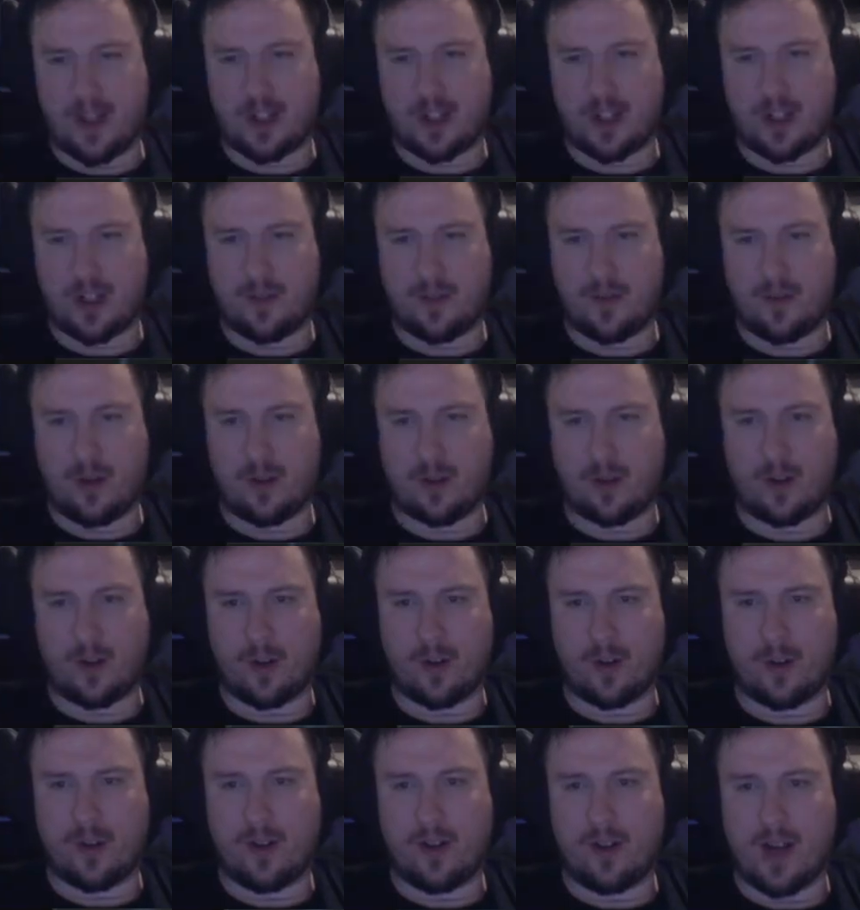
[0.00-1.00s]

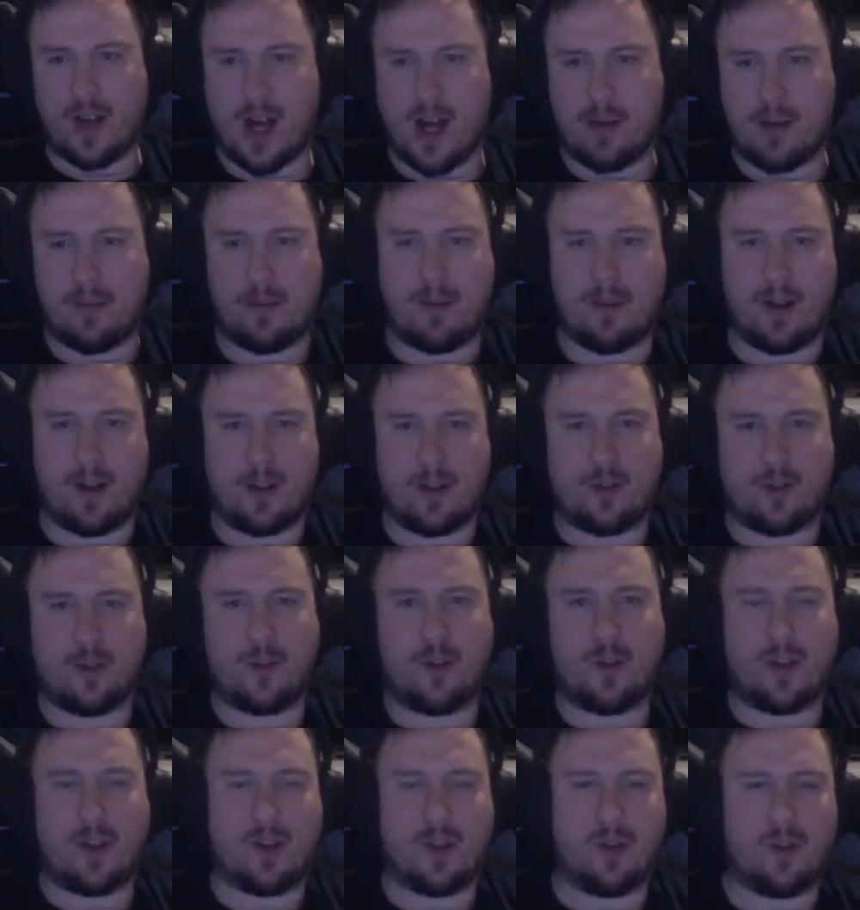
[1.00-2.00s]
Evoker,
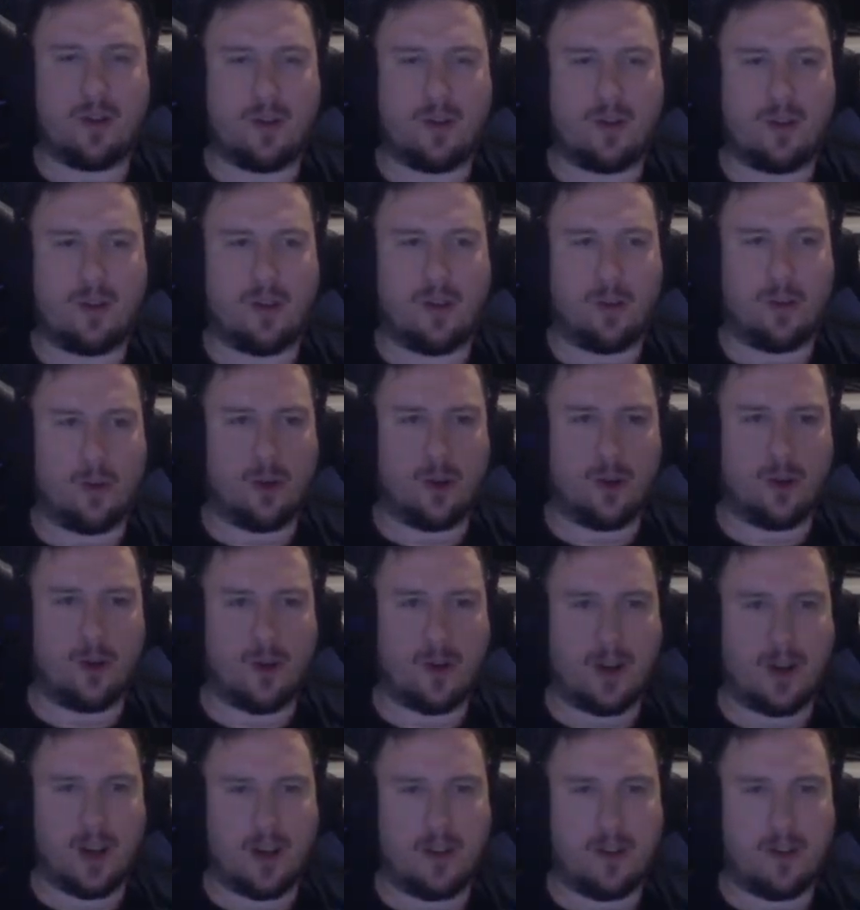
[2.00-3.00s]
Hunter, and then the Warrior
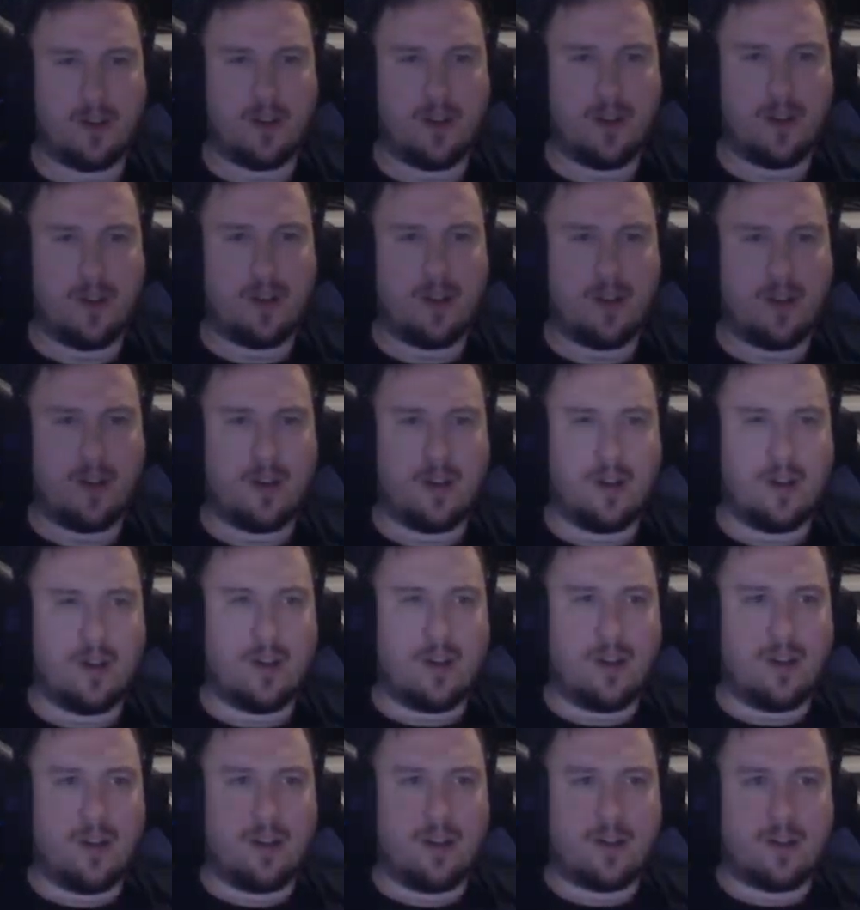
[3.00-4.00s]
again.
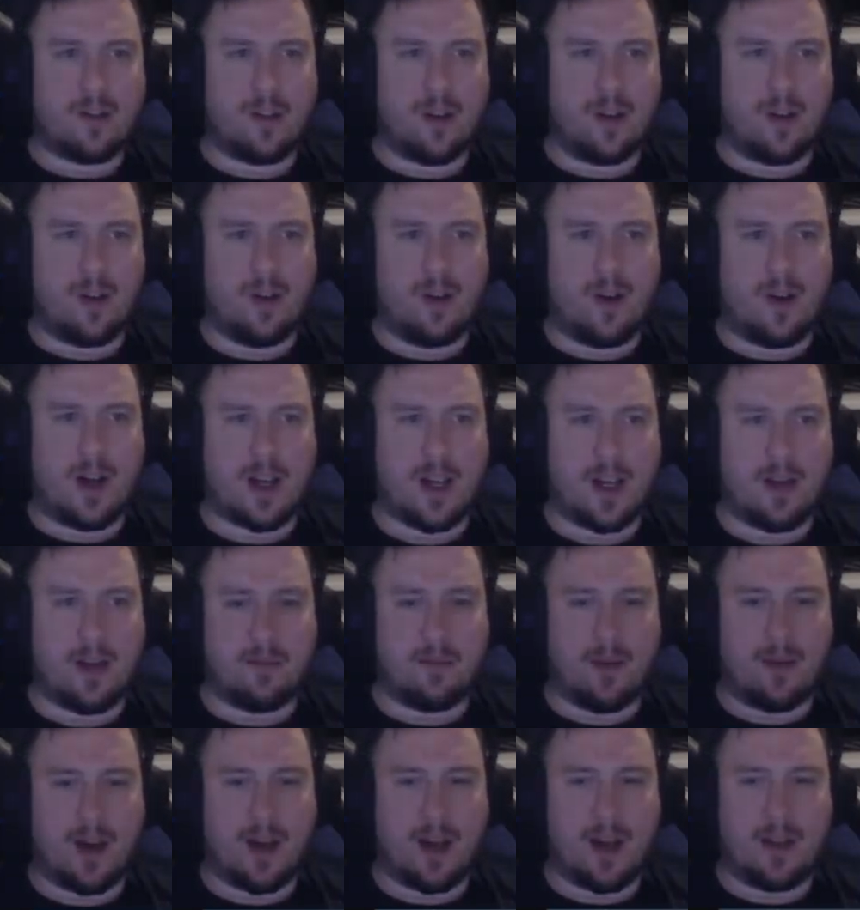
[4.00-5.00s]
So I get
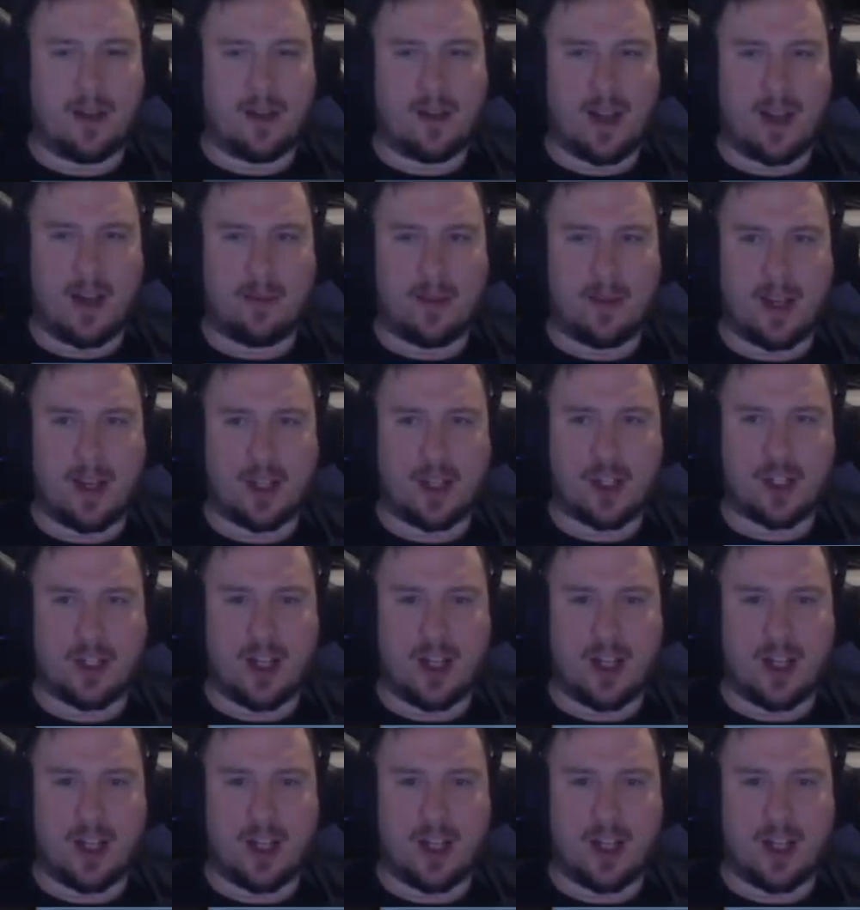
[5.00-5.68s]
my Damnation